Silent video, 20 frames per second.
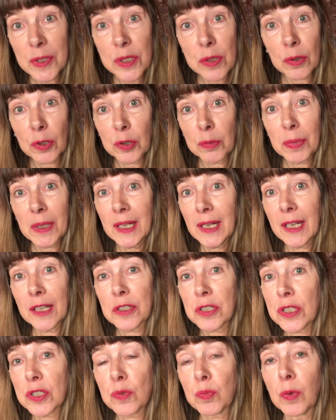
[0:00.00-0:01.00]
It's gonna be like
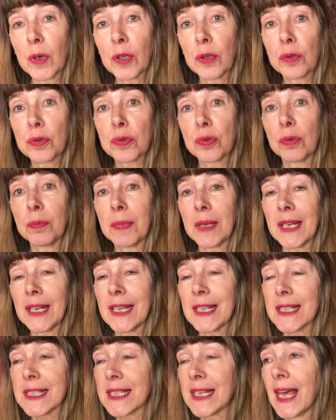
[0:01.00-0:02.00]
just 1 or 2
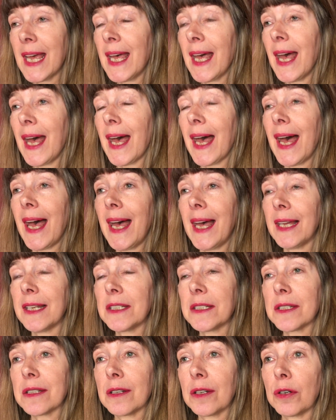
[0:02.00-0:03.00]
minutes,
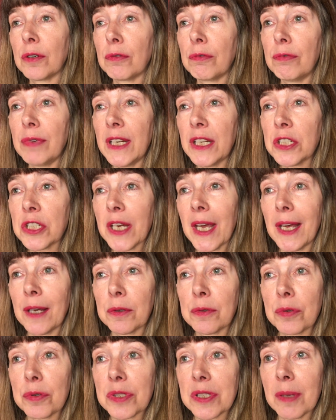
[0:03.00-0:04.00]
and reach
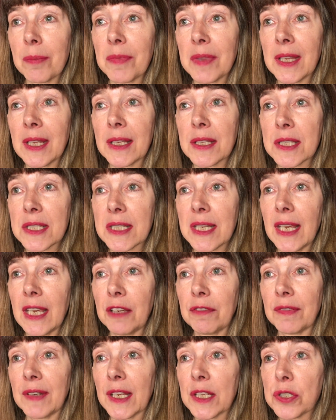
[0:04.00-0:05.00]
out to something
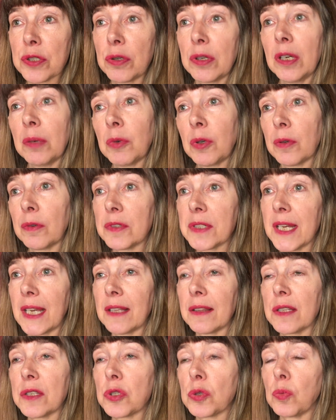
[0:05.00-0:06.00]
safe next to you. I'm gonna
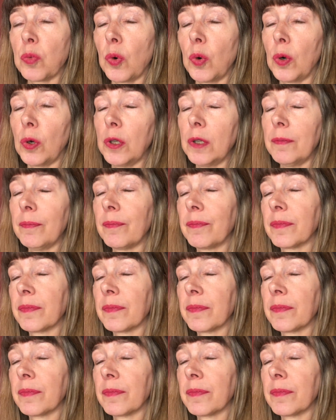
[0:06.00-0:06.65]
take this wall.